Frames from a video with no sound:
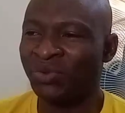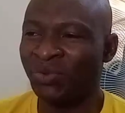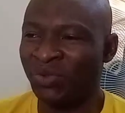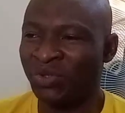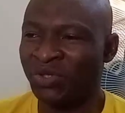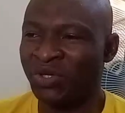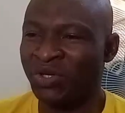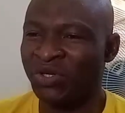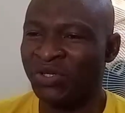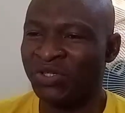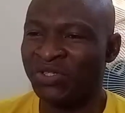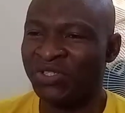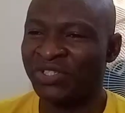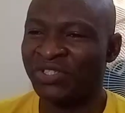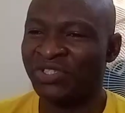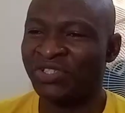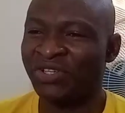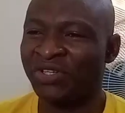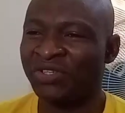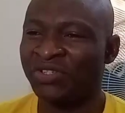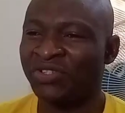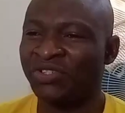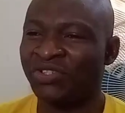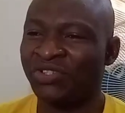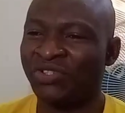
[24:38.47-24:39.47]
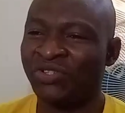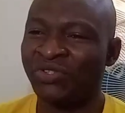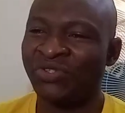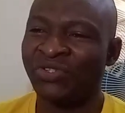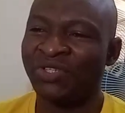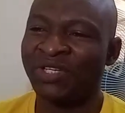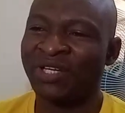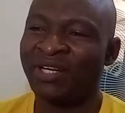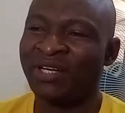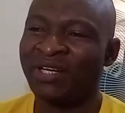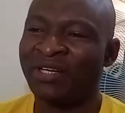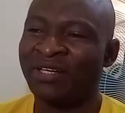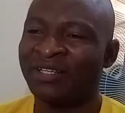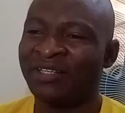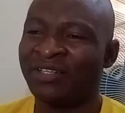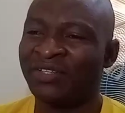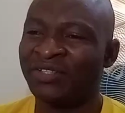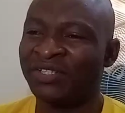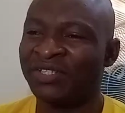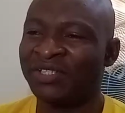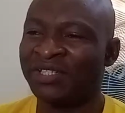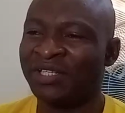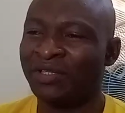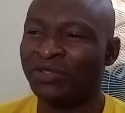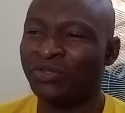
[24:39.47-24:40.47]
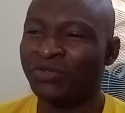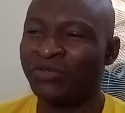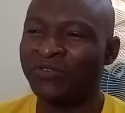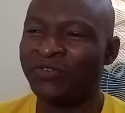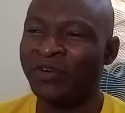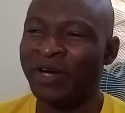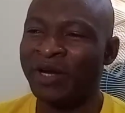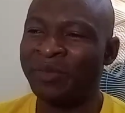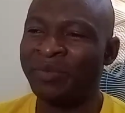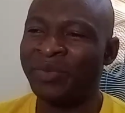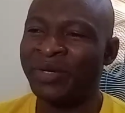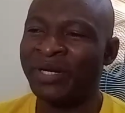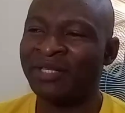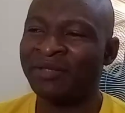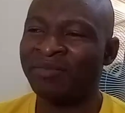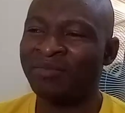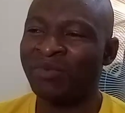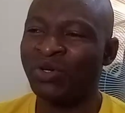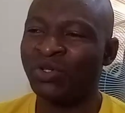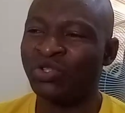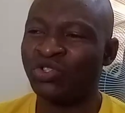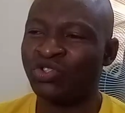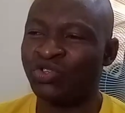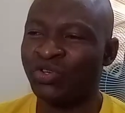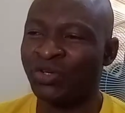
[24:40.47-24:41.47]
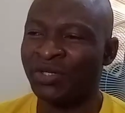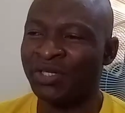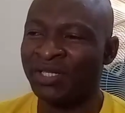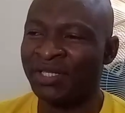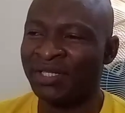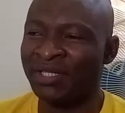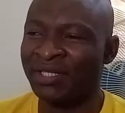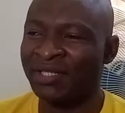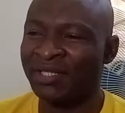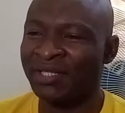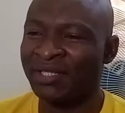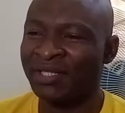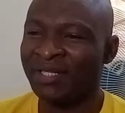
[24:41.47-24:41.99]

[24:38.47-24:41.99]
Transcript: will cause a transducer crystal to vibrate more strongly,